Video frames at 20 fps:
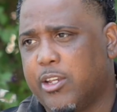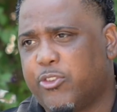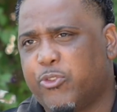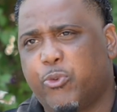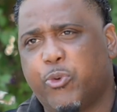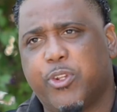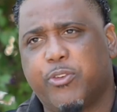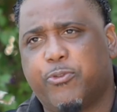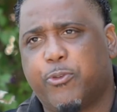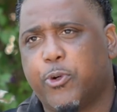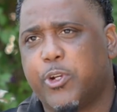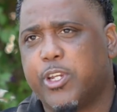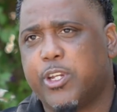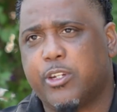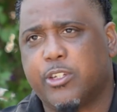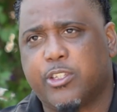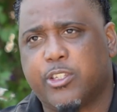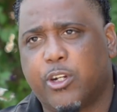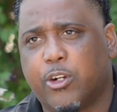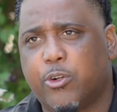24
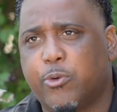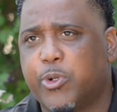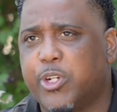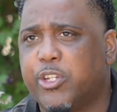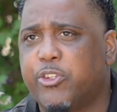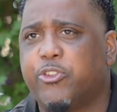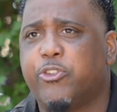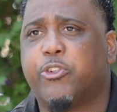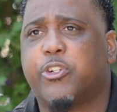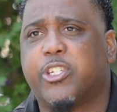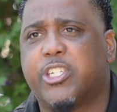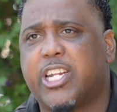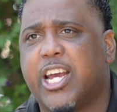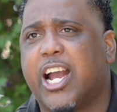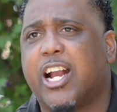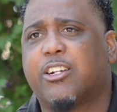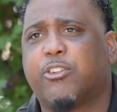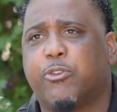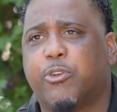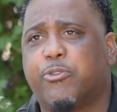years old with a Juris
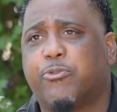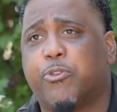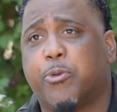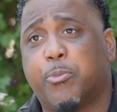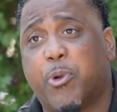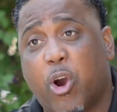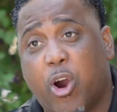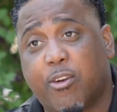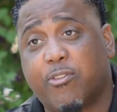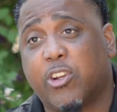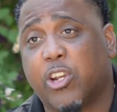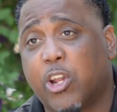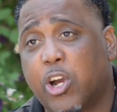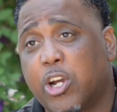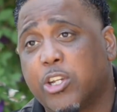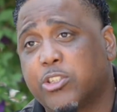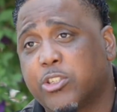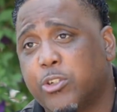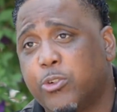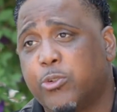Doctorate from Harvard
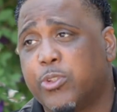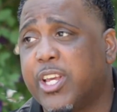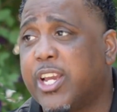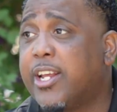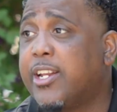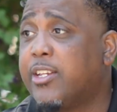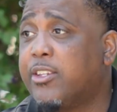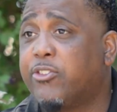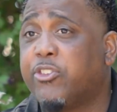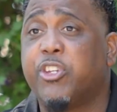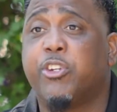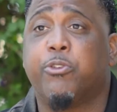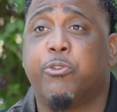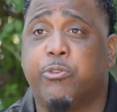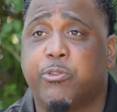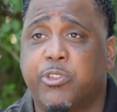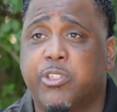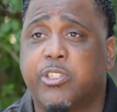Law School, that is huge.